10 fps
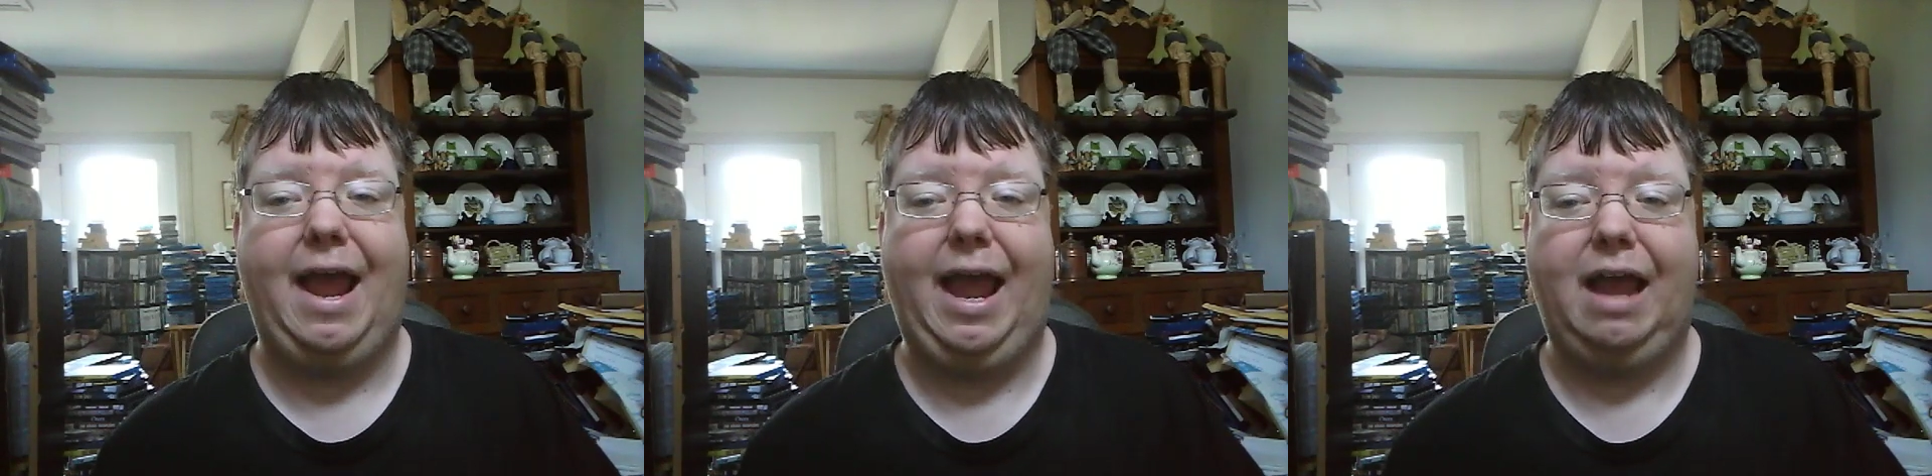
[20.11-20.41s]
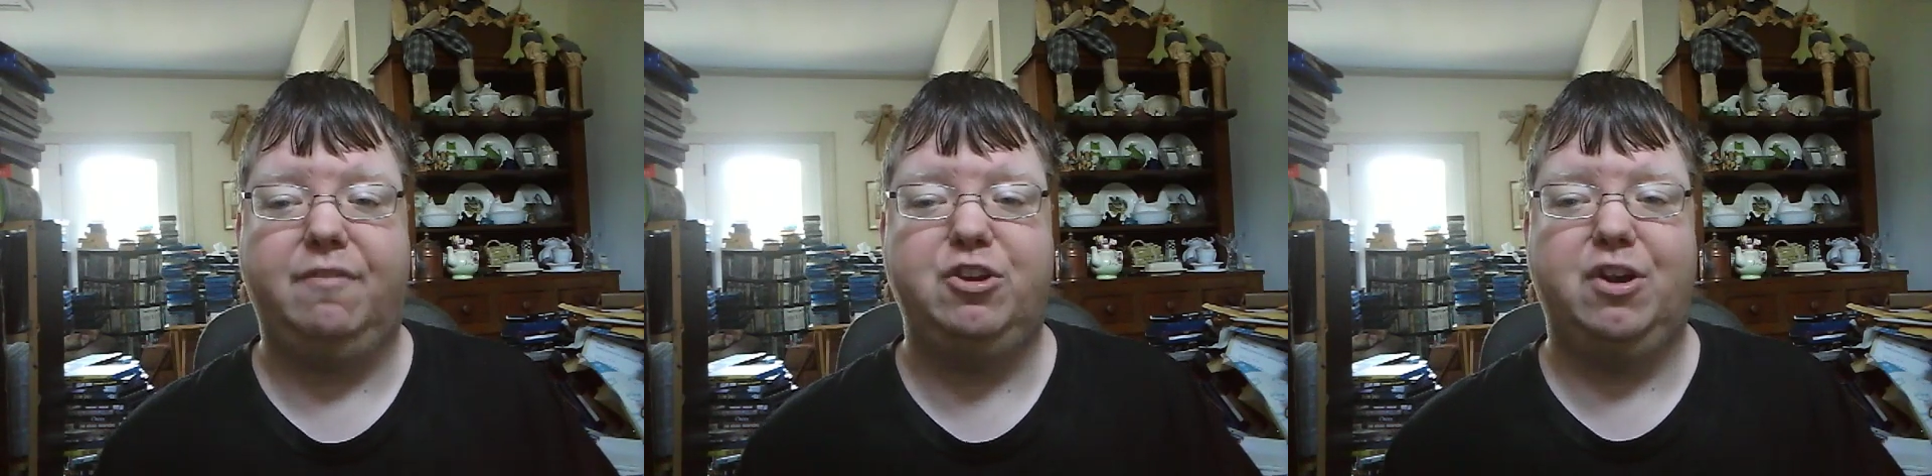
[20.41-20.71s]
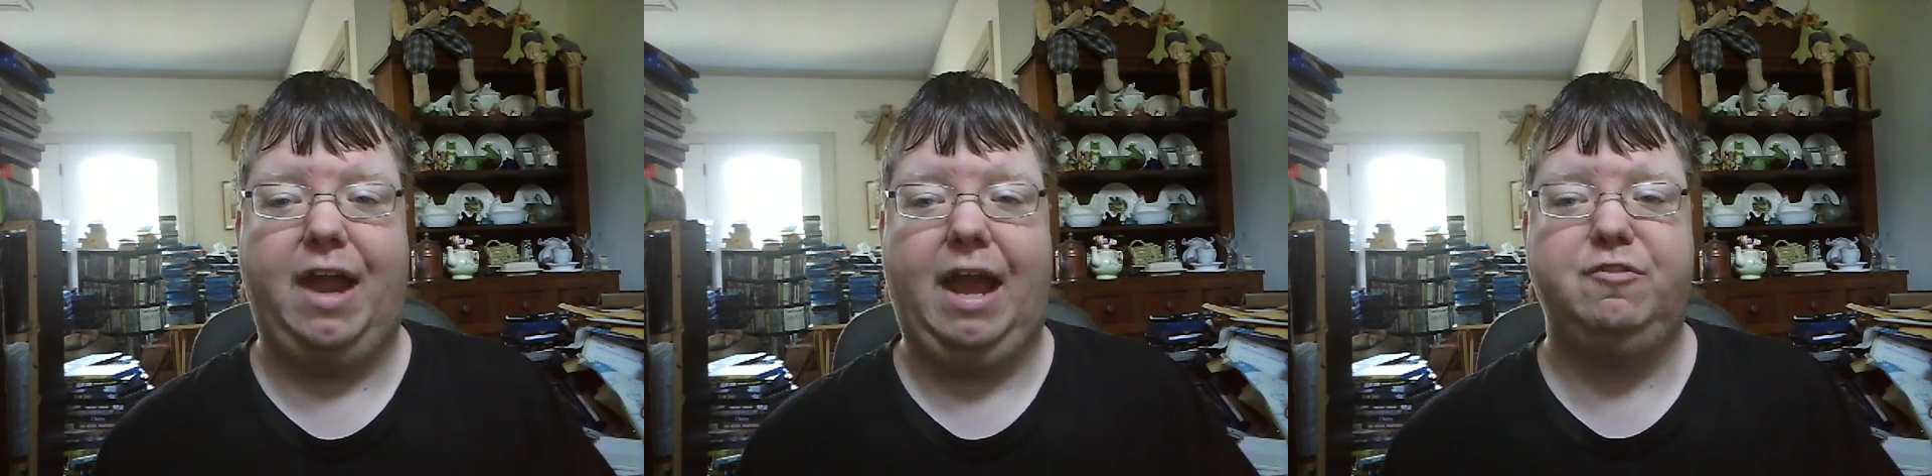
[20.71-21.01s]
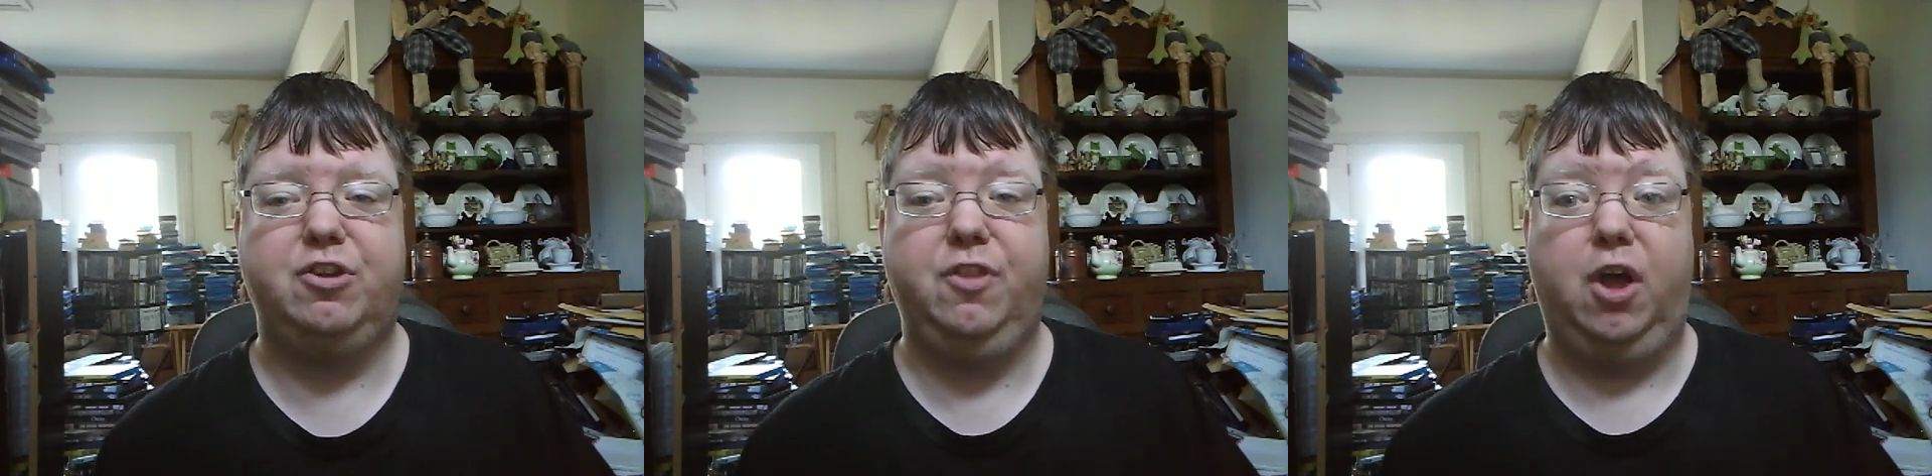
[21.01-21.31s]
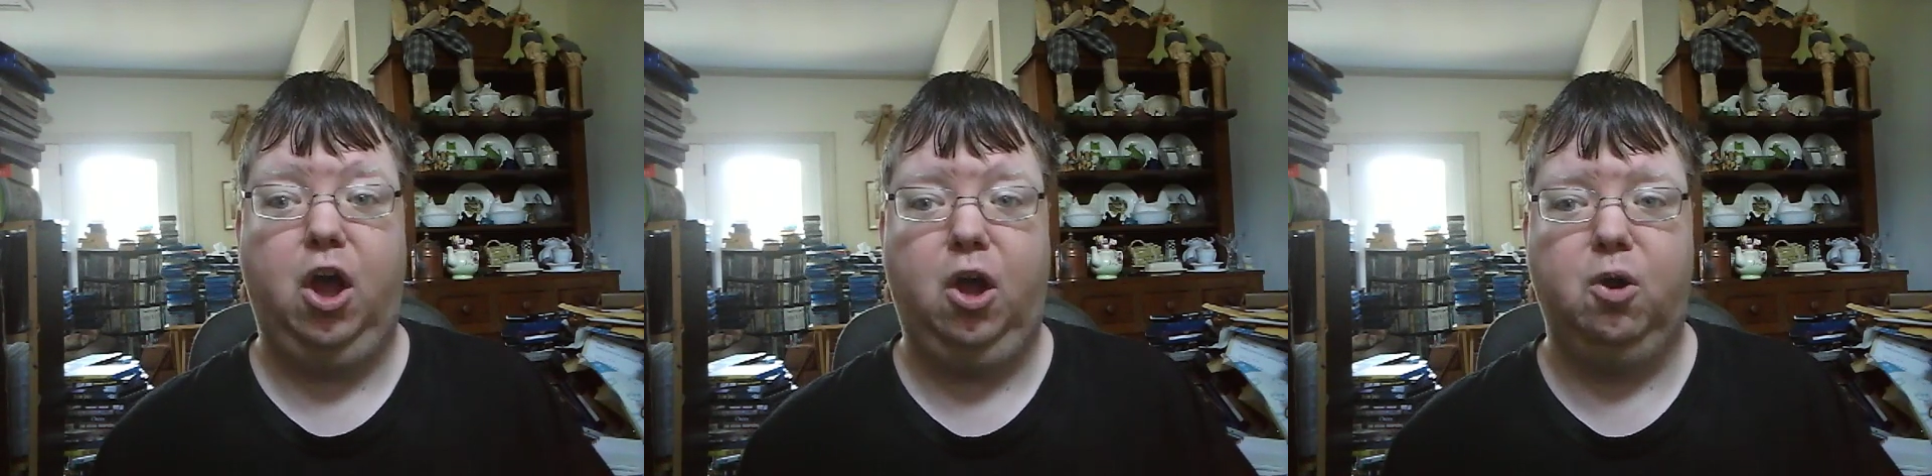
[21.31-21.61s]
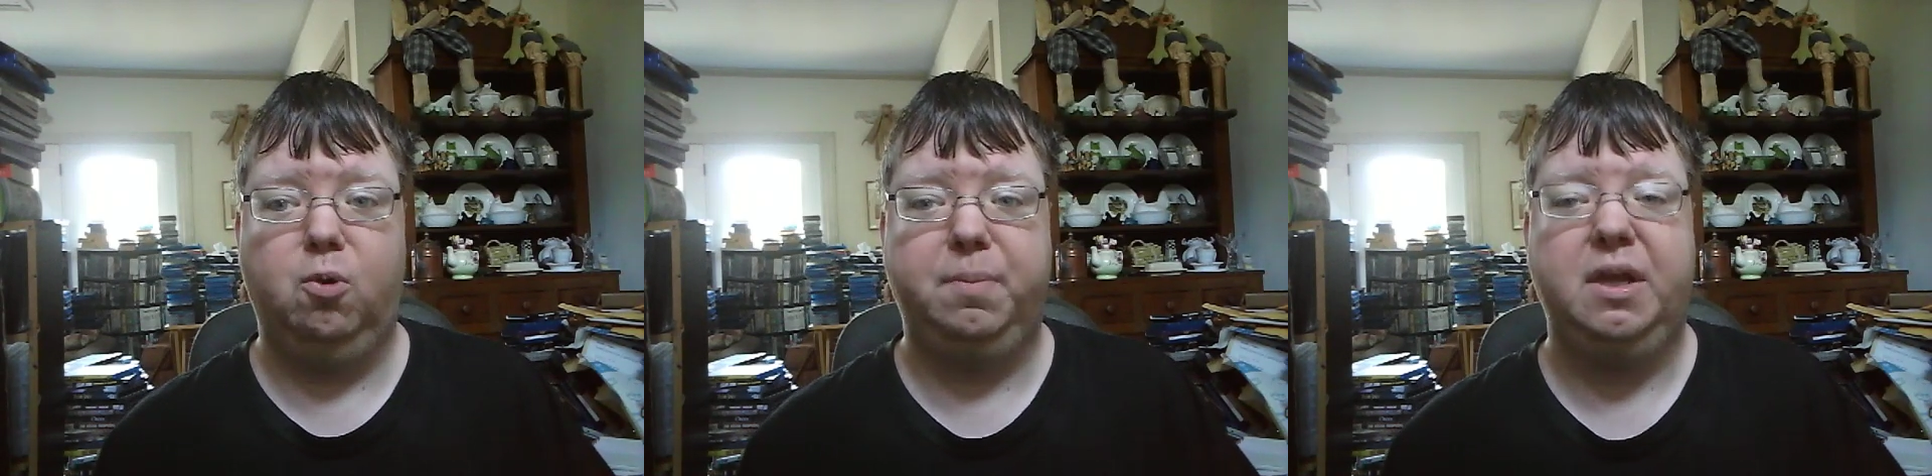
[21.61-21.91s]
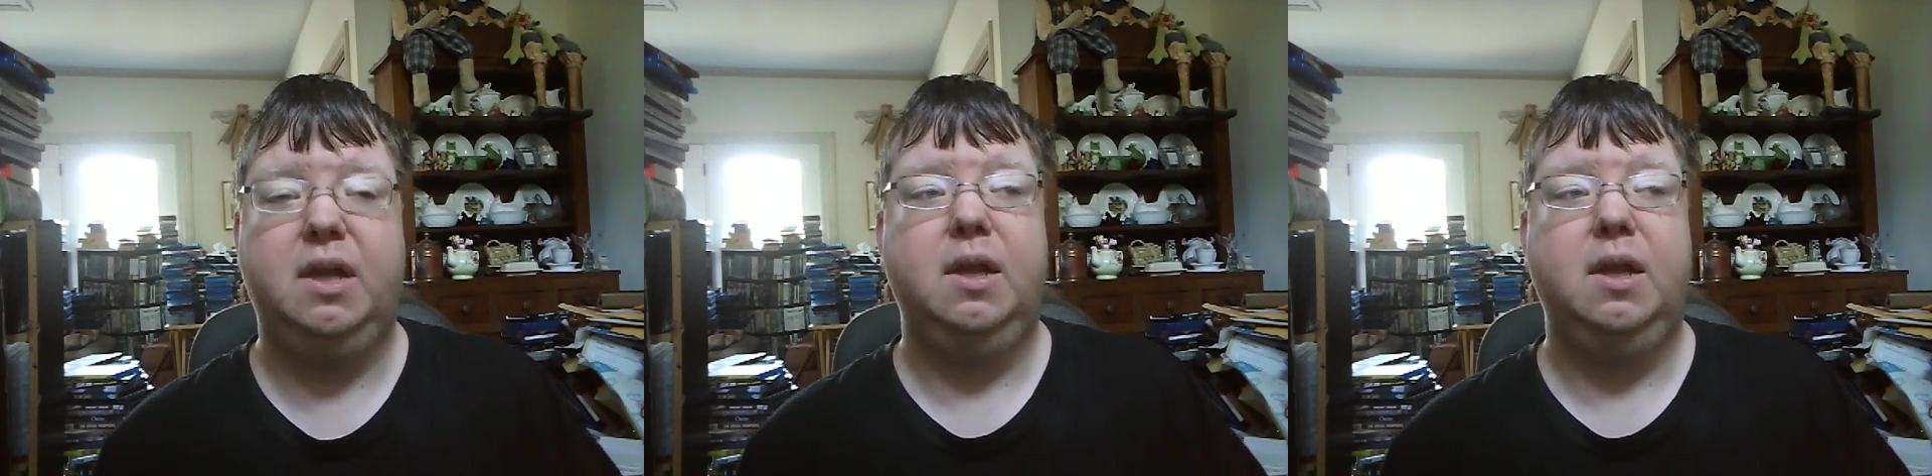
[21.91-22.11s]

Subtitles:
After the Hope,